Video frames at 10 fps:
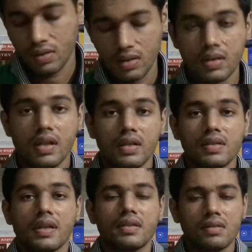There is
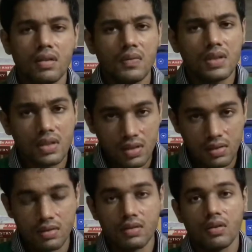
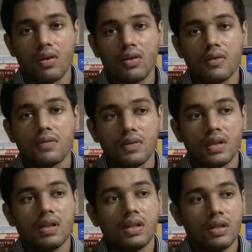extravasation of
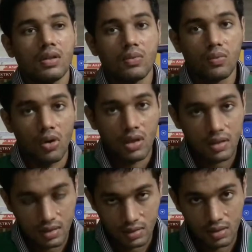water
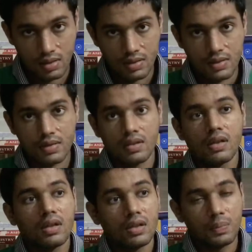in the lungs,
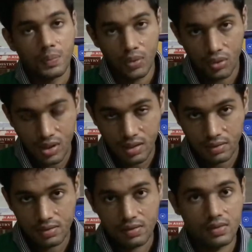
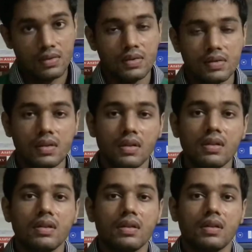proteins, certain
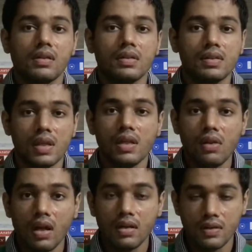
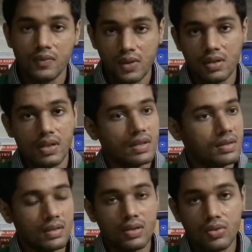cellular infiltrates,
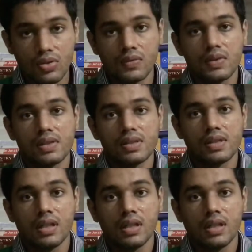neutrophils,